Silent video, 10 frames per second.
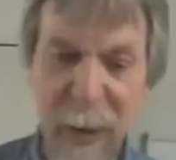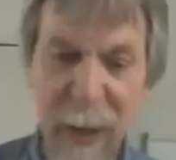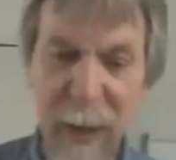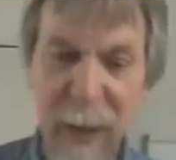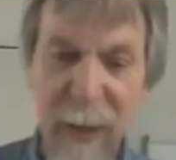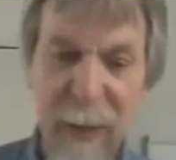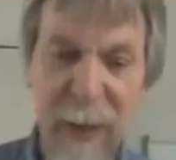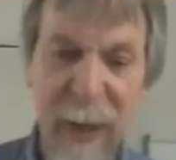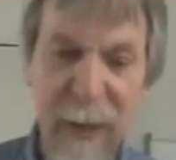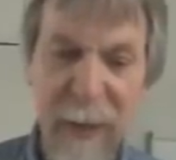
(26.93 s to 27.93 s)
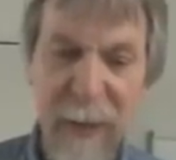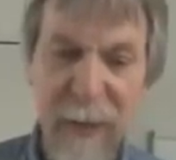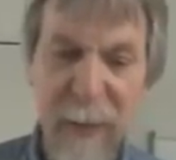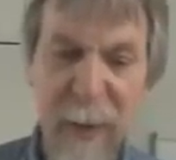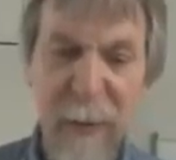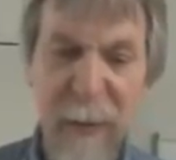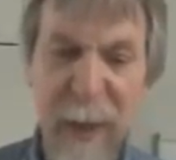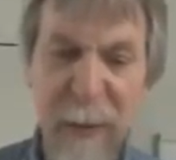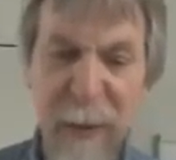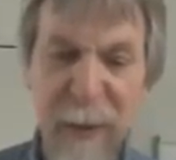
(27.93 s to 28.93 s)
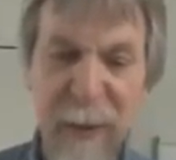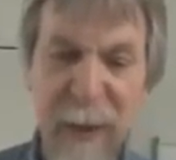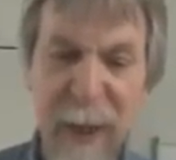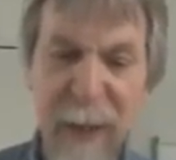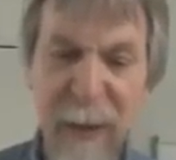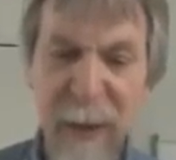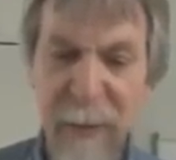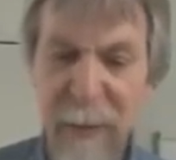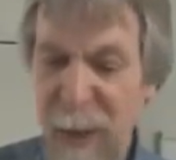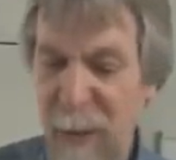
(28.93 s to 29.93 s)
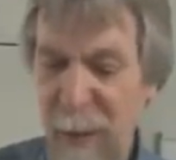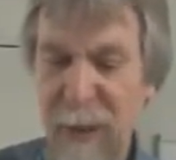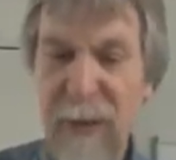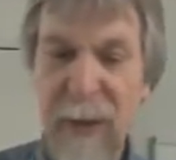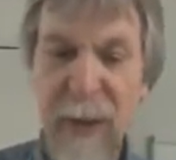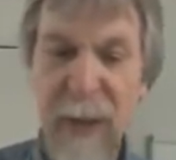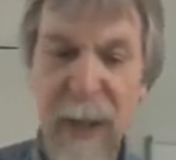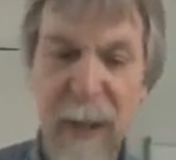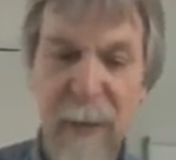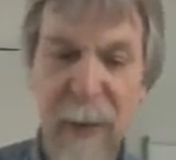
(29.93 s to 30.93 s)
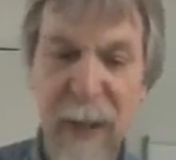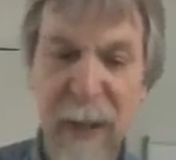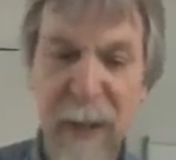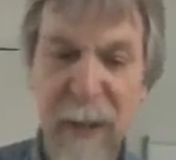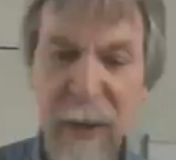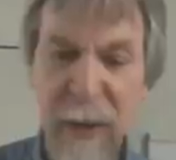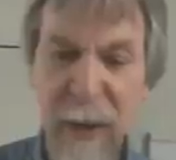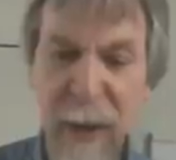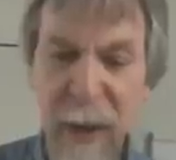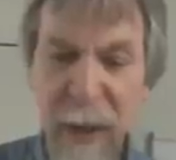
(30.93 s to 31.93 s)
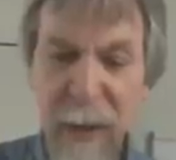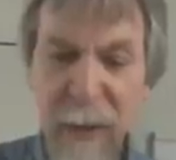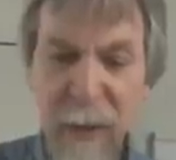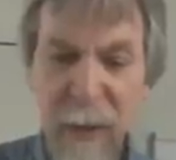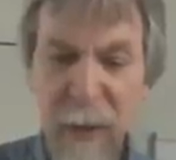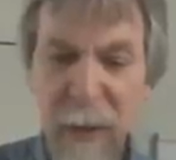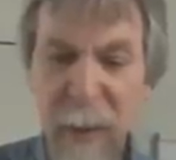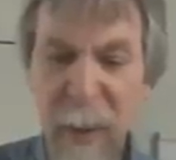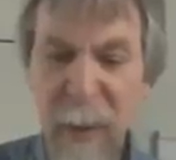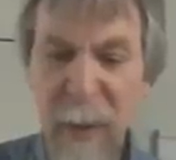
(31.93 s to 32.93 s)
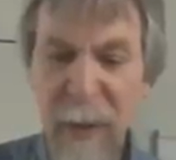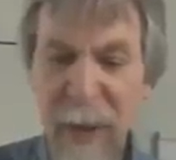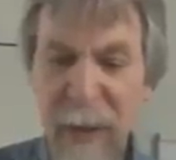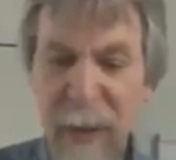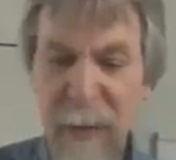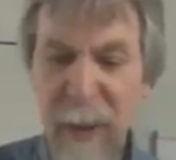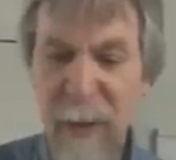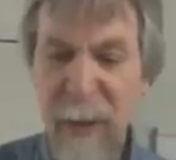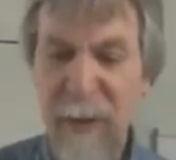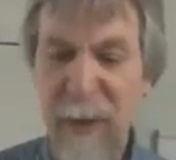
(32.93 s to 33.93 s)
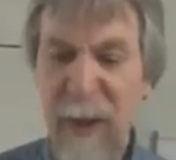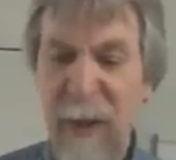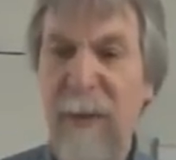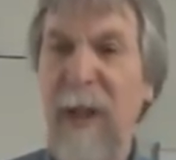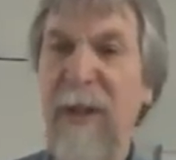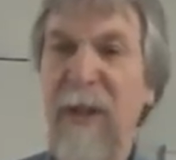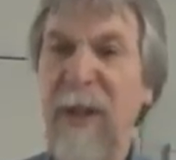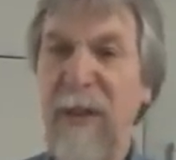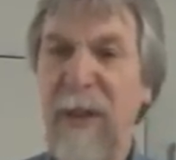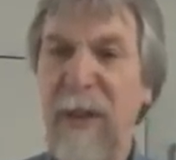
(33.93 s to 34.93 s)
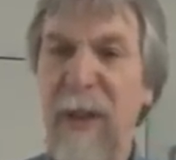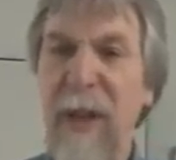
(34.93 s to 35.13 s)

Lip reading: That chapter 5 is entitled Evaluation and Validation, and you should remember that evaluation and validation